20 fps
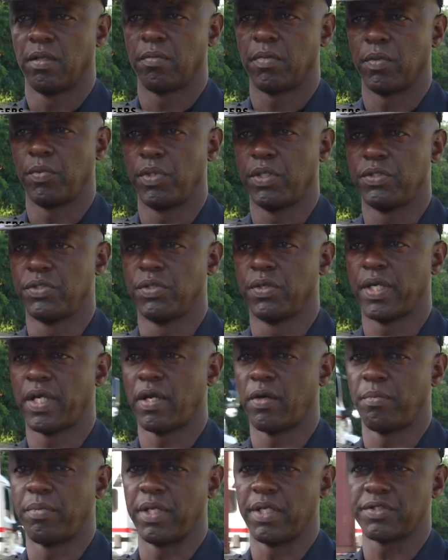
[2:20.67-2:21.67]
but we're doing
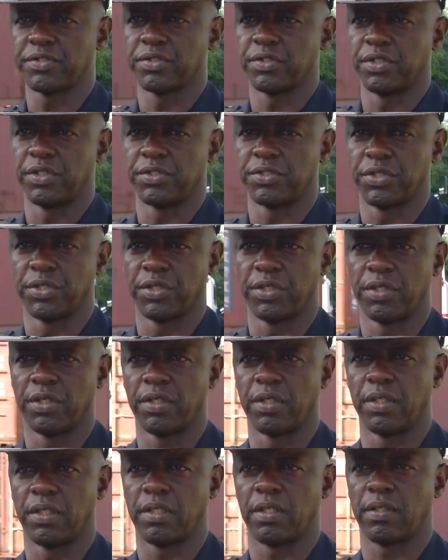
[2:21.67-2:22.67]
our best to deter
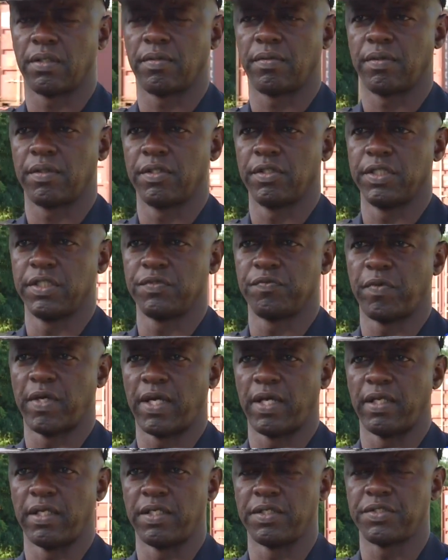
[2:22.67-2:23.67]
these
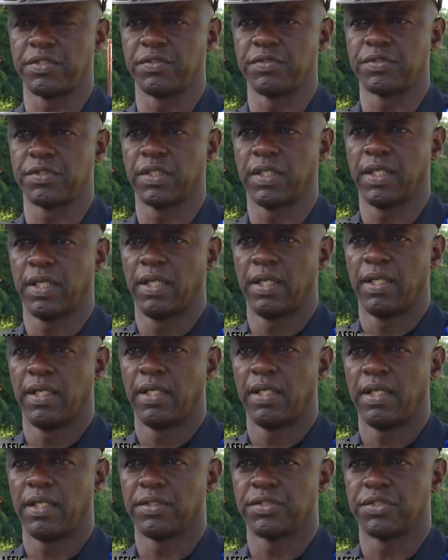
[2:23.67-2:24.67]
violations
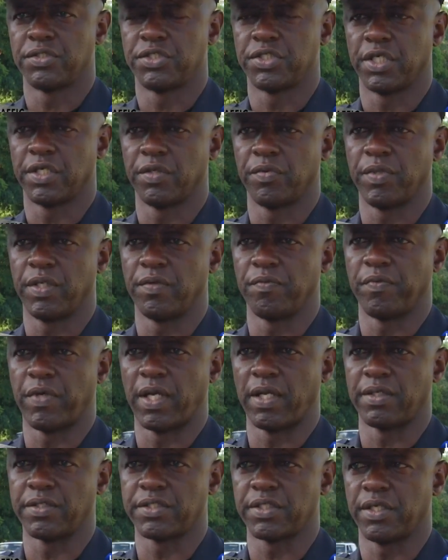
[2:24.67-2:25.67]
and to generate
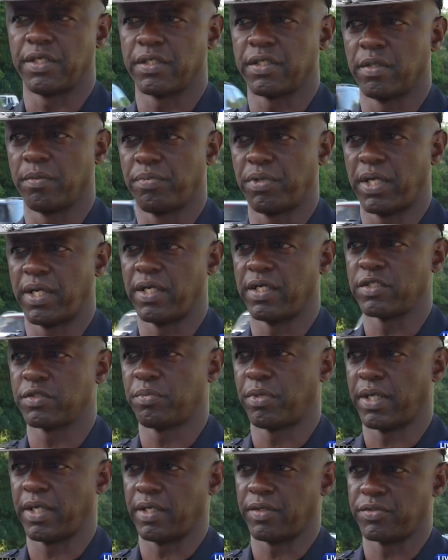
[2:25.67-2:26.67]
voluntary compliance
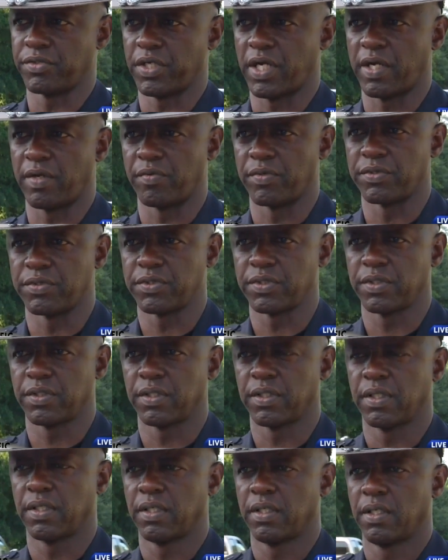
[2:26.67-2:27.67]
by our drivers.
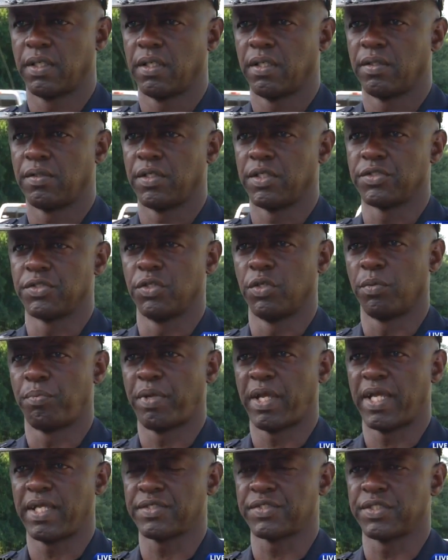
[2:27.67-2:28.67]
There's no
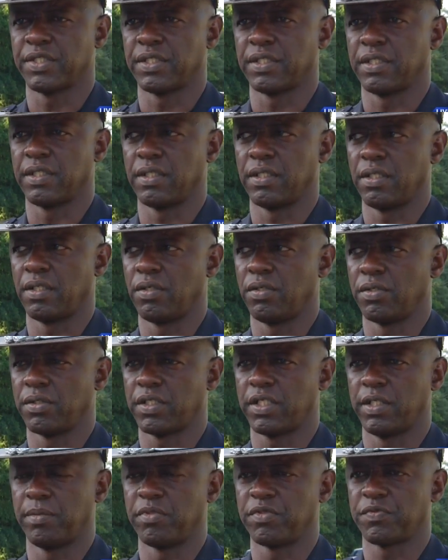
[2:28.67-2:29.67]
passing on
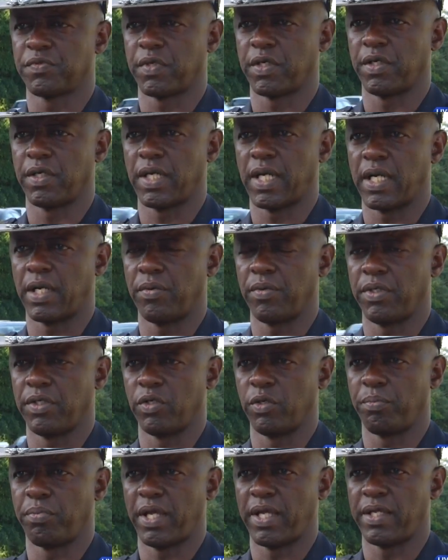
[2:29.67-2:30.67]
Clements Ferry Highway,
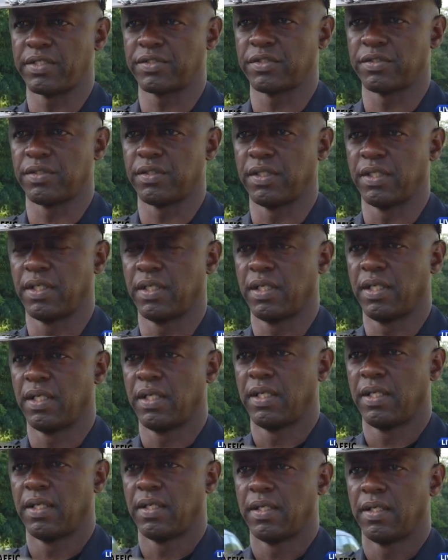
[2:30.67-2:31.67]
no passing.
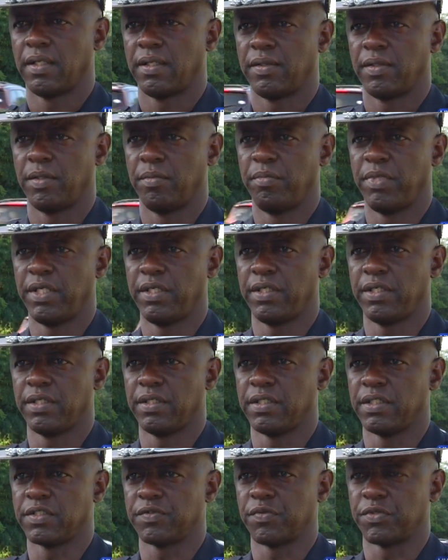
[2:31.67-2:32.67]
The
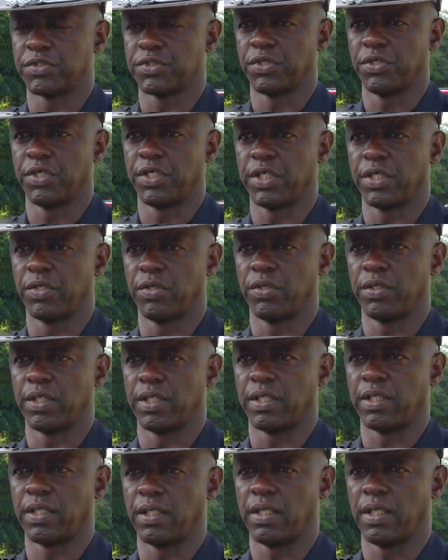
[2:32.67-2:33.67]
median is for turning
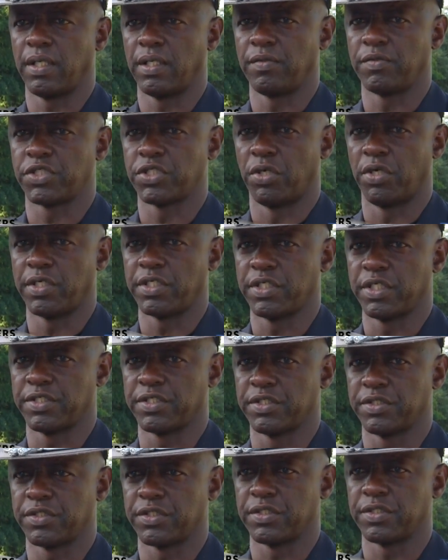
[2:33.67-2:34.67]
only in short
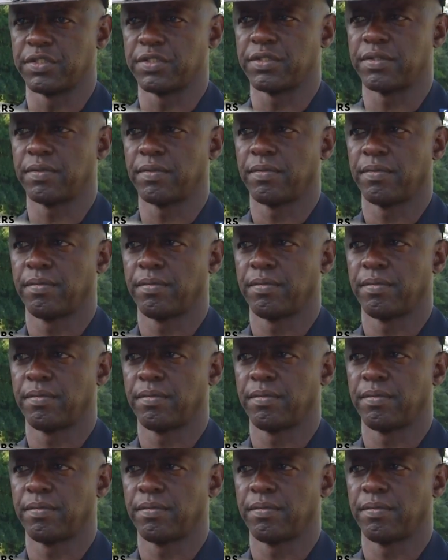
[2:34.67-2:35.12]
distances.